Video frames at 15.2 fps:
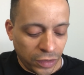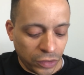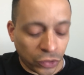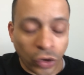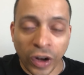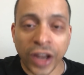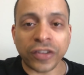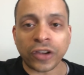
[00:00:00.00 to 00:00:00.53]

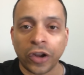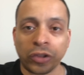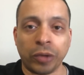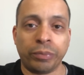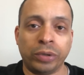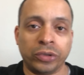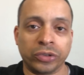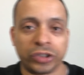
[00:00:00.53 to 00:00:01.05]
So let's cut the
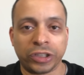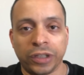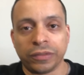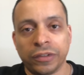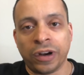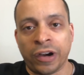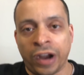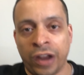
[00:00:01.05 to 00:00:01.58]
bullshit,
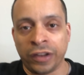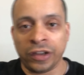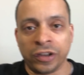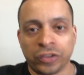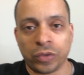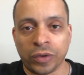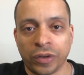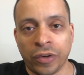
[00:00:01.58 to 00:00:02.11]
all right, on
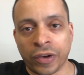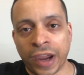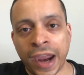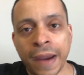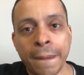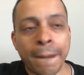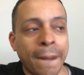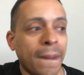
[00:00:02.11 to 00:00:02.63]
this one,
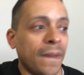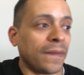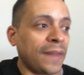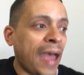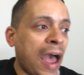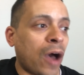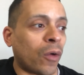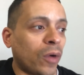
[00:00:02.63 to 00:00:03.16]
okay?
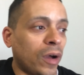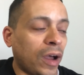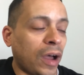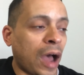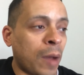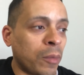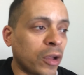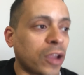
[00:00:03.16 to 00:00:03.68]
Now,
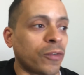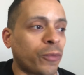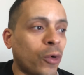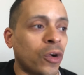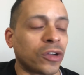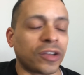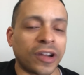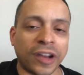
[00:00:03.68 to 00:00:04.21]
I'm looking
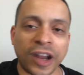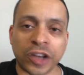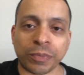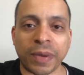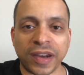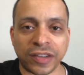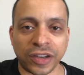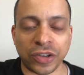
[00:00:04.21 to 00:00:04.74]
forward to the next
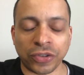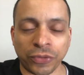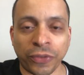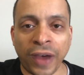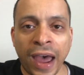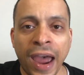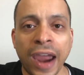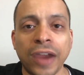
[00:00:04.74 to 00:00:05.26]
PlayStation
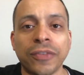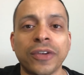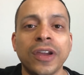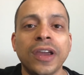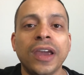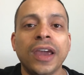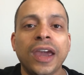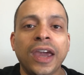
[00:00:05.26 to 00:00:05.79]
5
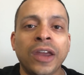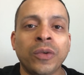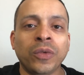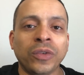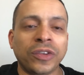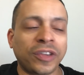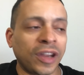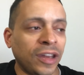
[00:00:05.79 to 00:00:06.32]

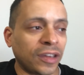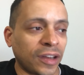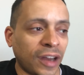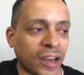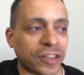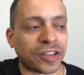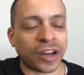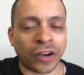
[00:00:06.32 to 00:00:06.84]
and seeing the
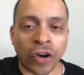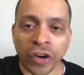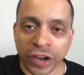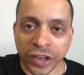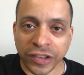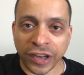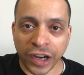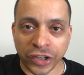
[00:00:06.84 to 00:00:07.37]
next gen
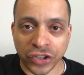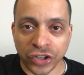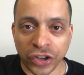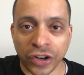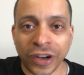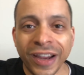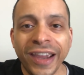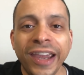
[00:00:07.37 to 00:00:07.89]

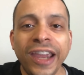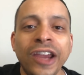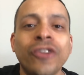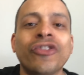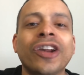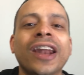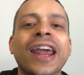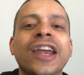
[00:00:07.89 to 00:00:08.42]
architecture in
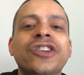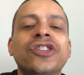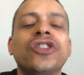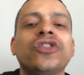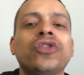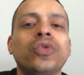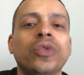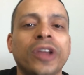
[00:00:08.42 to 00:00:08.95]

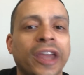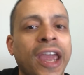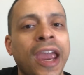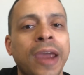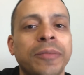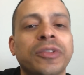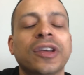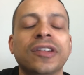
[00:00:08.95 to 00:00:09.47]
relation to the
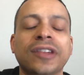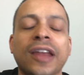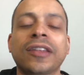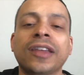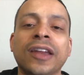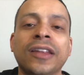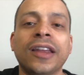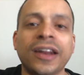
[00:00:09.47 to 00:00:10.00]
games, because at
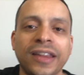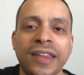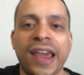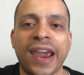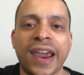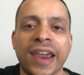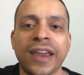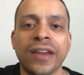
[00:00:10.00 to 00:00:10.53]
the end of the
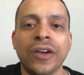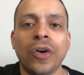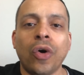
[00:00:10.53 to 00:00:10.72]
day,